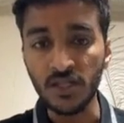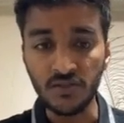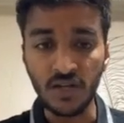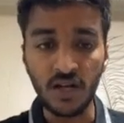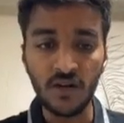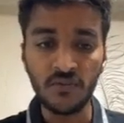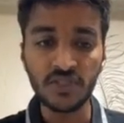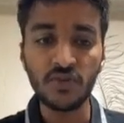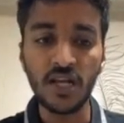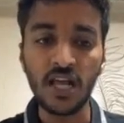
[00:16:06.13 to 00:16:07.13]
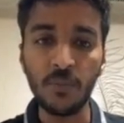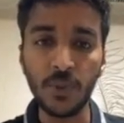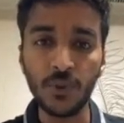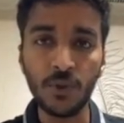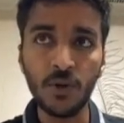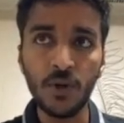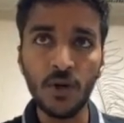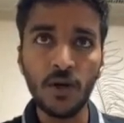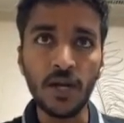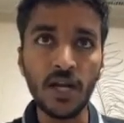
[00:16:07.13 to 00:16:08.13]
which will help you
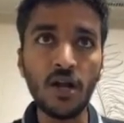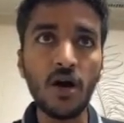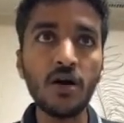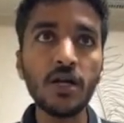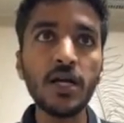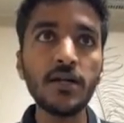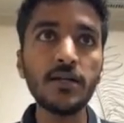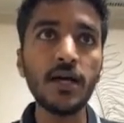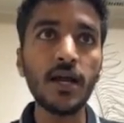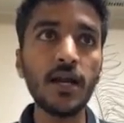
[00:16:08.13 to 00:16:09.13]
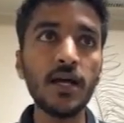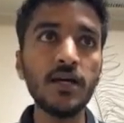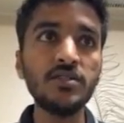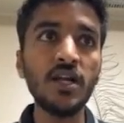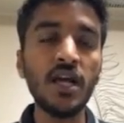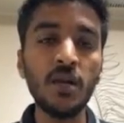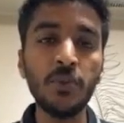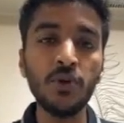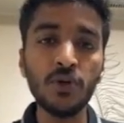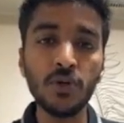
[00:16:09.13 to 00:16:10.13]
in a long run, and which will
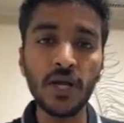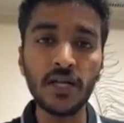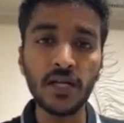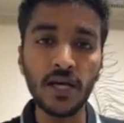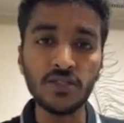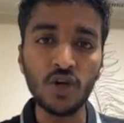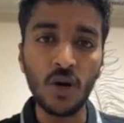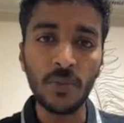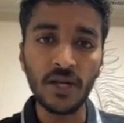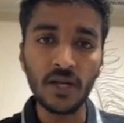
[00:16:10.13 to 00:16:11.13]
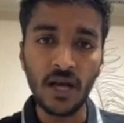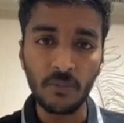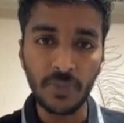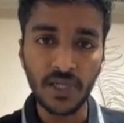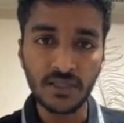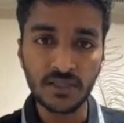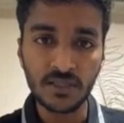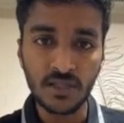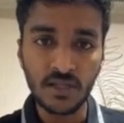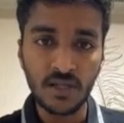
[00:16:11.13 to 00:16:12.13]
help you to get a job in
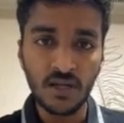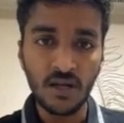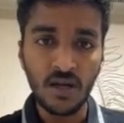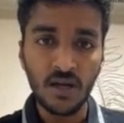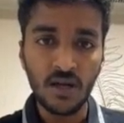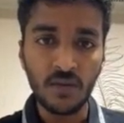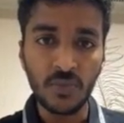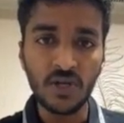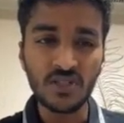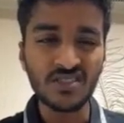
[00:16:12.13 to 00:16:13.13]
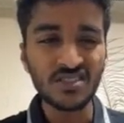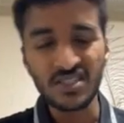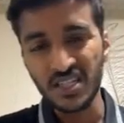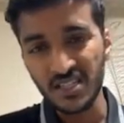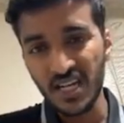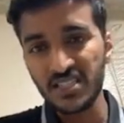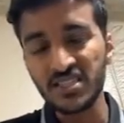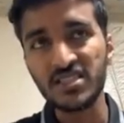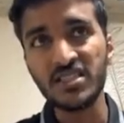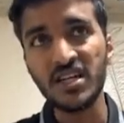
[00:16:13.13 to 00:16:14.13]
companies, because
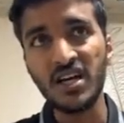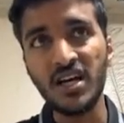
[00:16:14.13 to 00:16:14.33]
that's